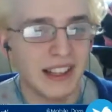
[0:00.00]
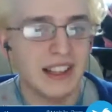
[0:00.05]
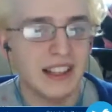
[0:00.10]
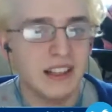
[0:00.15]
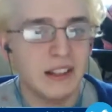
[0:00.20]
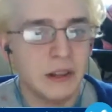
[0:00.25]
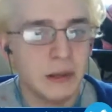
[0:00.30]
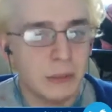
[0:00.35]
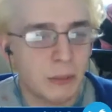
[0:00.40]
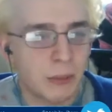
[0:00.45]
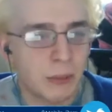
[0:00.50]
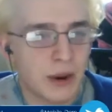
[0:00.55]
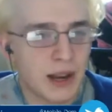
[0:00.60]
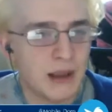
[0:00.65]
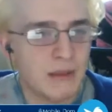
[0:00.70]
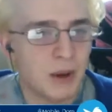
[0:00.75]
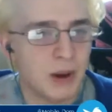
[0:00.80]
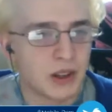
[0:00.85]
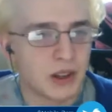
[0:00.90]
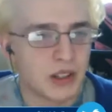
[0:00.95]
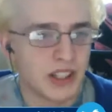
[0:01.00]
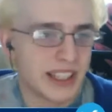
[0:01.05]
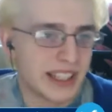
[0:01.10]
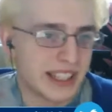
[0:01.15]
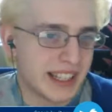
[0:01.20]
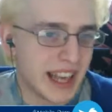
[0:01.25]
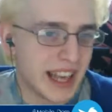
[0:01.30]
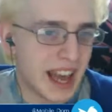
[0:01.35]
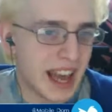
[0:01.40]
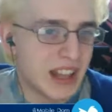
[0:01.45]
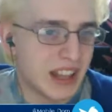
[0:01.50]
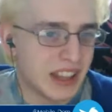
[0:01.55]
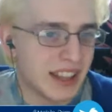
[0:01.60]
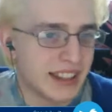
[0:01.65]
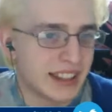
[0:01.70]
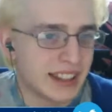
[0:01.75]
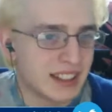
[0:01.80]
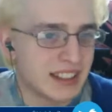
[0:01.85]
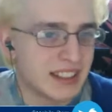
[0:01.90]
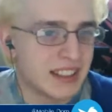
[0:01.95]
you'd pretty much get
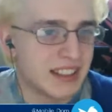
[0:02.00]
this.